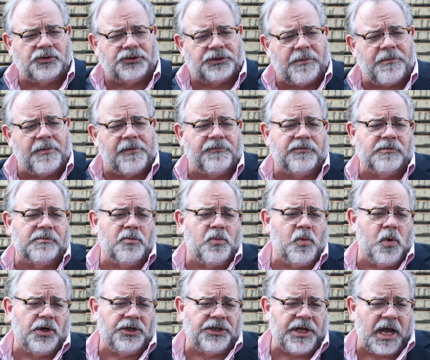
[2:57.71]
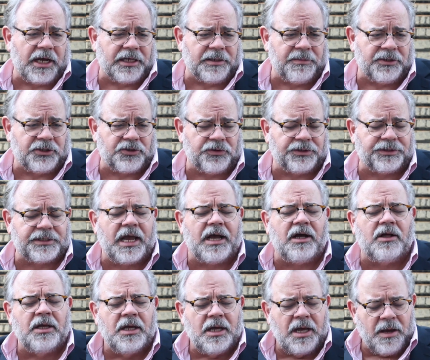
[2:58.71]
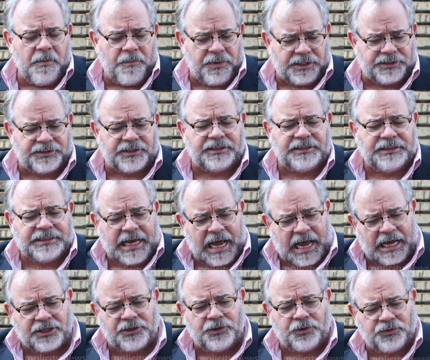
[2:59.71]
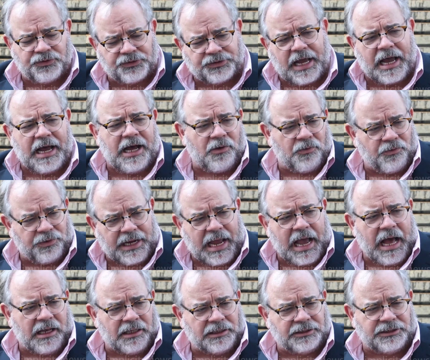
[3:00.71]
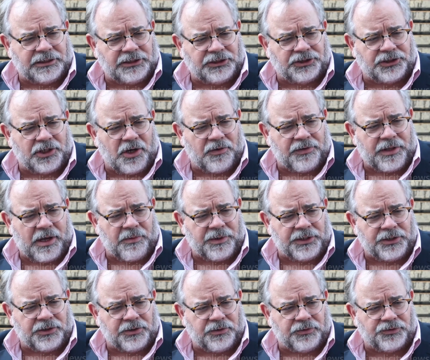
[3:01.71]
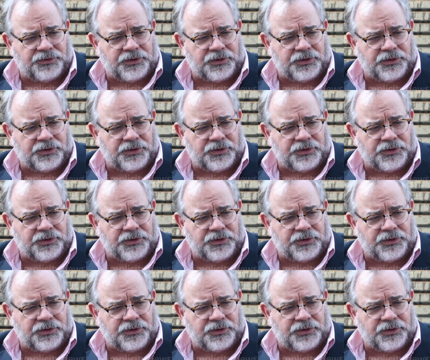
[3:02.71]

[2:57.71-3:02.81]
Some of them more documentary style, but it's a docu-style reality show that we do.